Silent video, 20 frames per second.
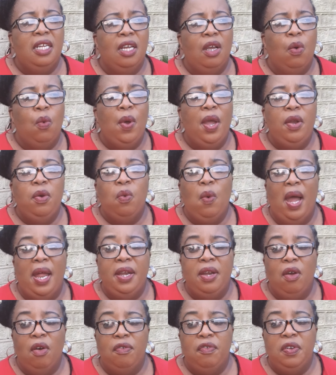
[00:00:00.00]
when one
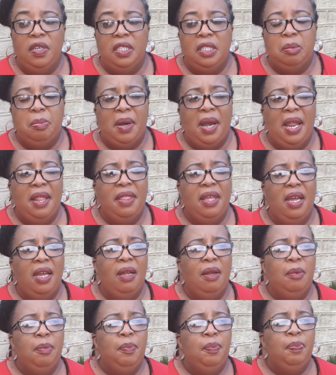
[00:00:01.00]
of his brother
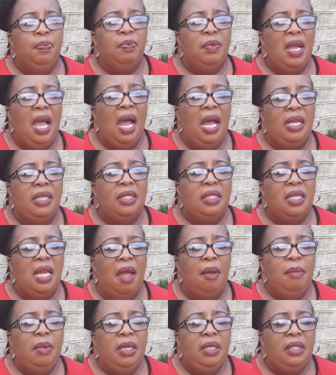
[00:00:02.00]
asked,
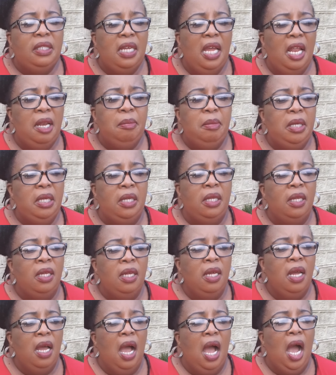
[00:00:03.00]
tell me,
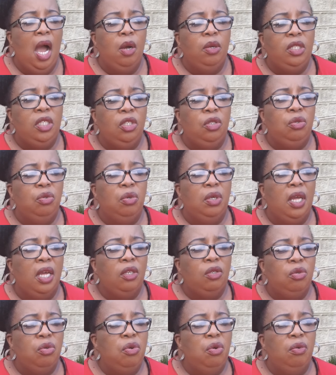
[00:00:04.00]
how did you get
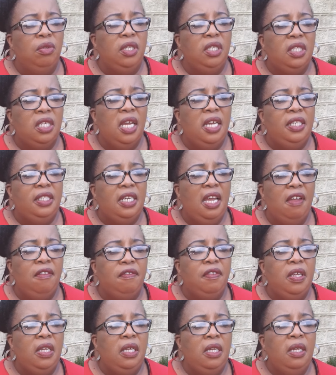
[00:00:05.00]
to know this
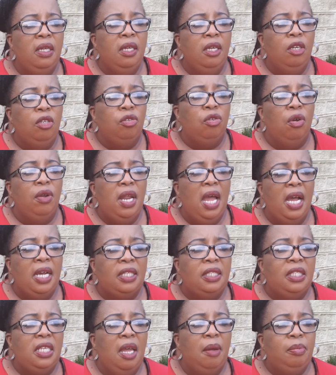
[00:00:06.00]
HIV? Don't
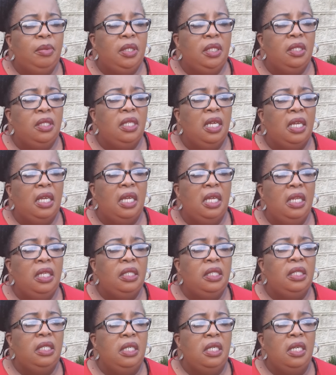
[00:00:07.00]
accept the
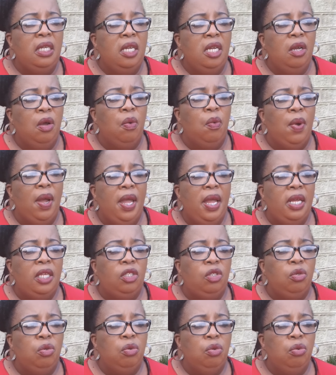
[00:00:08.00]
guilty,
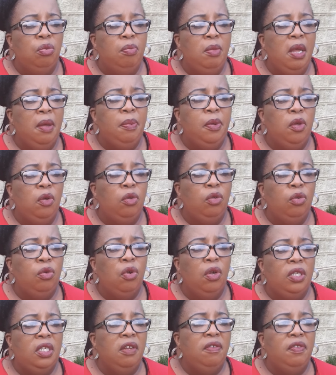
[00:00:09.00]
whereas maybe you're
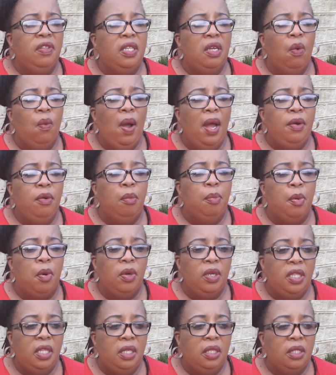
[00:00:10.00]
not even the one who
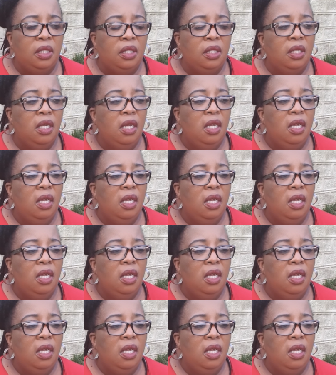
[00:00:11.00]
brought this.